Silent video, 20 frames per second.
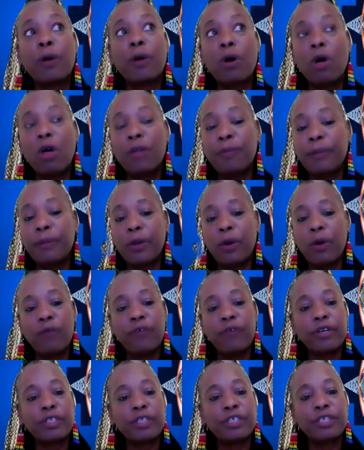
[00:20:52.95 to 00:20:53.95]
called me
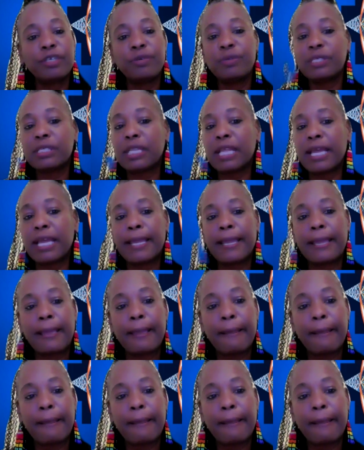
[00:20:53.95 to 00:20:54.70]
over and she was like,